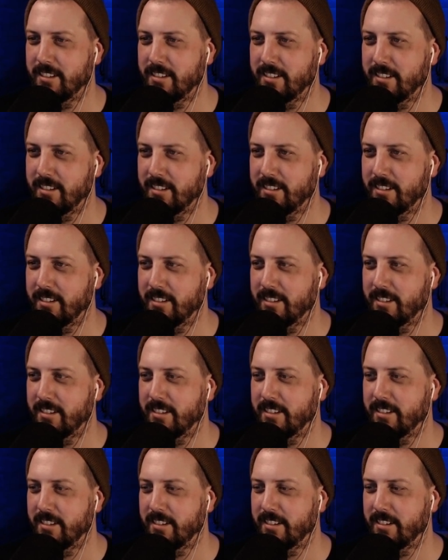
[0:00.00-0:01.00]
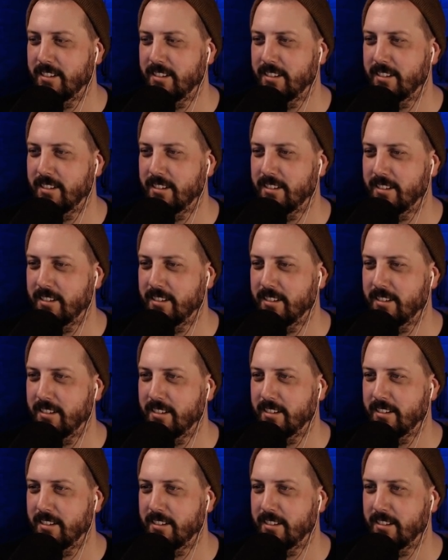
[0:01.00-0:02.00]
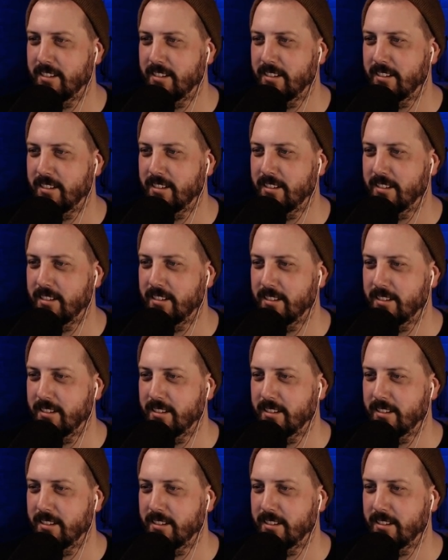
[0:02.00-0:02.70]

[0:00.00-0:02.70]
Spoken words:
The person shown says nothing.